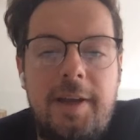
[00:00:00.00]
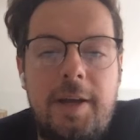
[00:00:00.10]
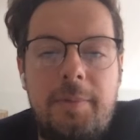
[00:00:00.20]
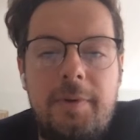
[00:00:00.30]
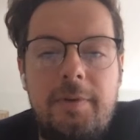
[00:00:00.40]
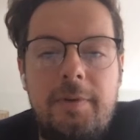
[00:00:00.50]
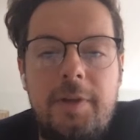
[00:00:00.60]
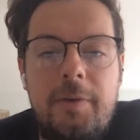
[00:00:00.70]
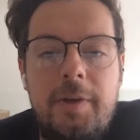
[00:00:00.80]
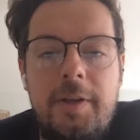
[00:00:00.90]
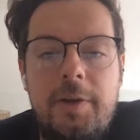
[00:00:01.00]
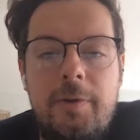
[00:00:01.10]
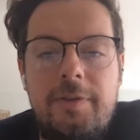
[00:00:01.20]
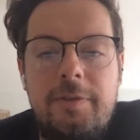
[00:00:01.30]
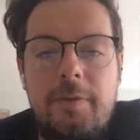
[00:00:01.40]
tap,
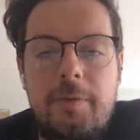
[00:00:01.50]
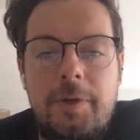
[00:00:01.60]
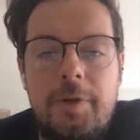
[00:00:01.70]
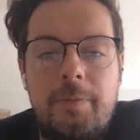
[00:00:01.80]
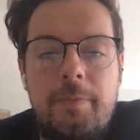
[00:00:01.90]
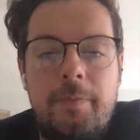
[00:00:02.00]
you're into the room.